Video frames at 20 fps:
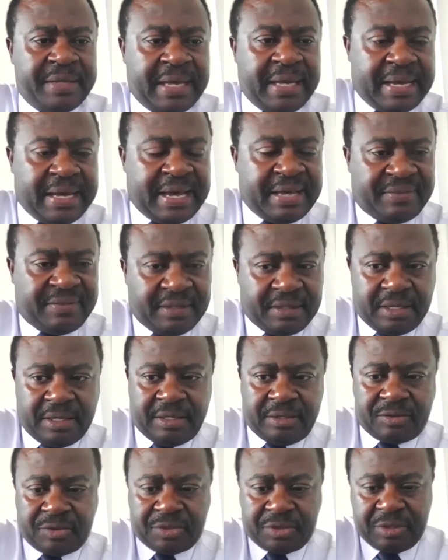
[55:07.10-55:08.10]
Yeah, I think
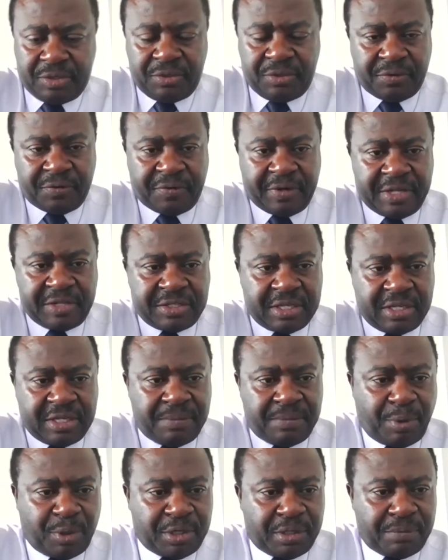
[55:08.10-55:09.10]
you raise
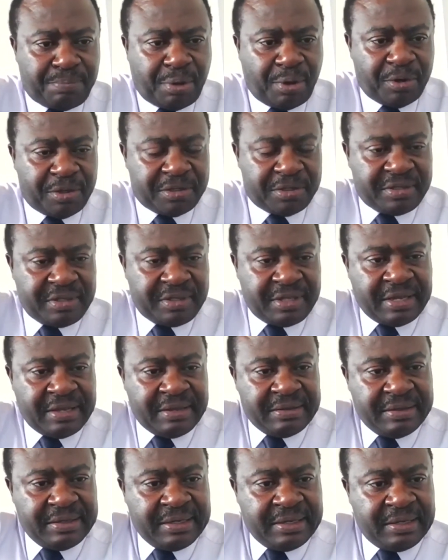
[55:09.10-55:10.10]
an important point. There
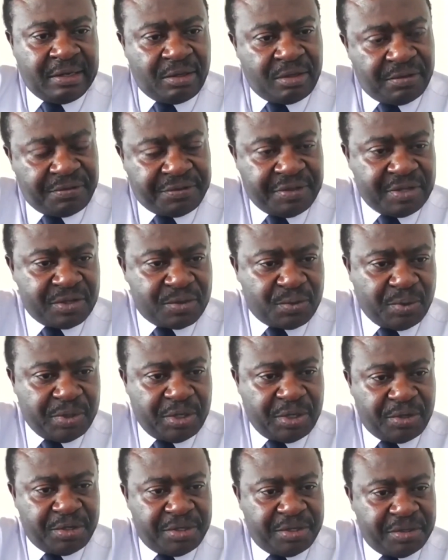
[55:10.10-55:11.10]
are a lot of things
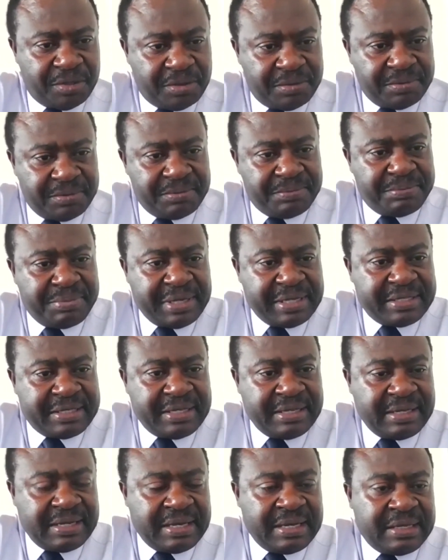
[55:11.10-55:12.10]
we don't know,
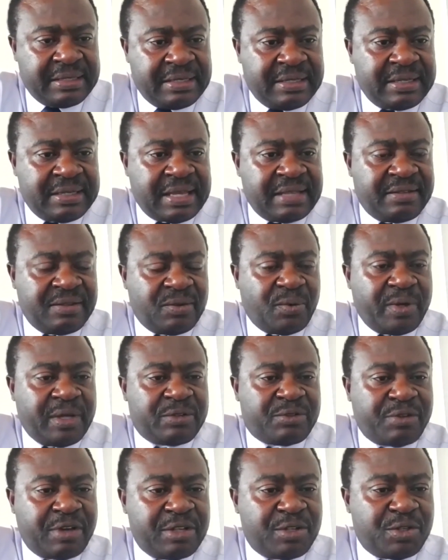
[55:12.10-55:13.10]
but I think
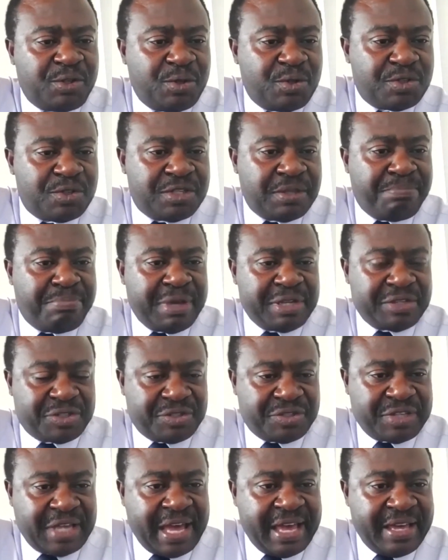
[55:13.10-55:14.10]
we are trying to use the
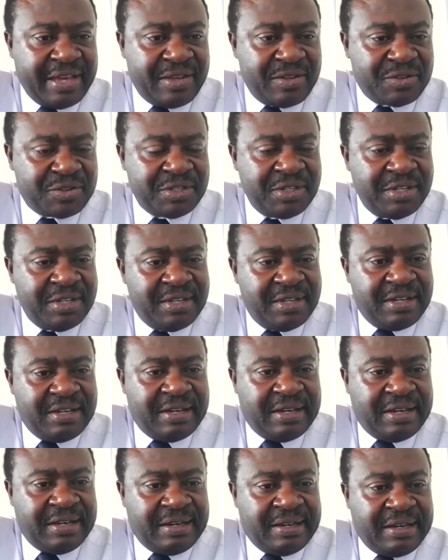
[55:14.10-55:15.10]
best science
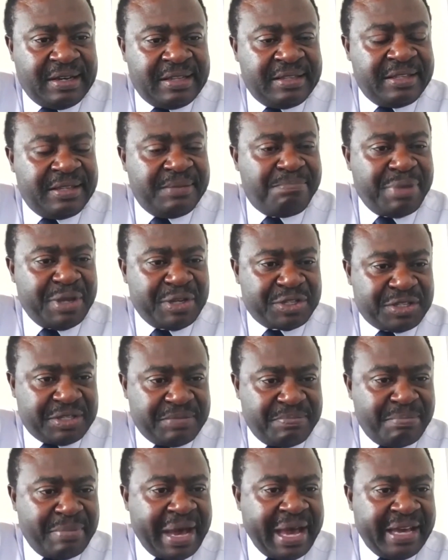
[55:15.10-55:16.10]
and the
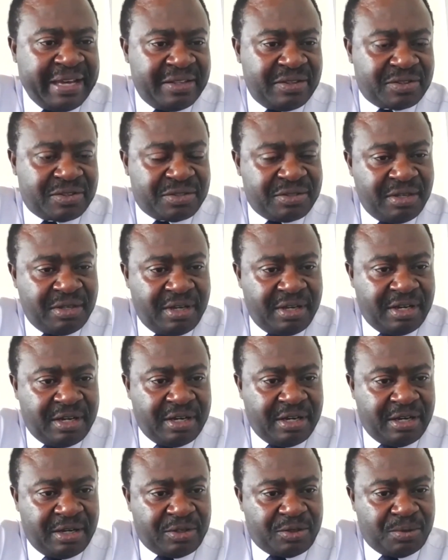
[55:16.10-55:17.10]
best minds
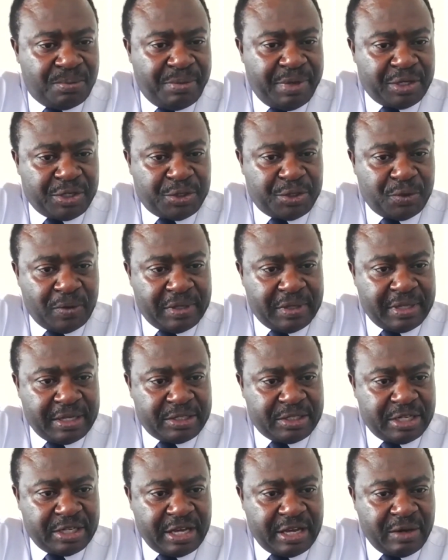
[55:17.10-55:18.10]
to make sure
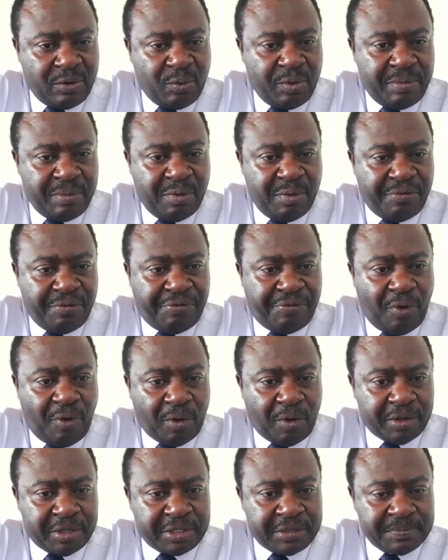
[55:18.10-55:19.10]
that we move
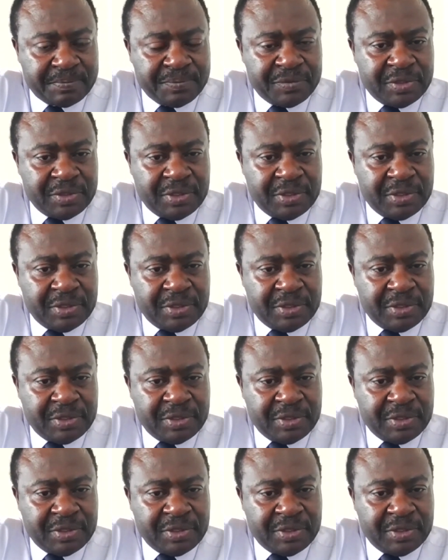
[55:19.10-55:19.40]
forward.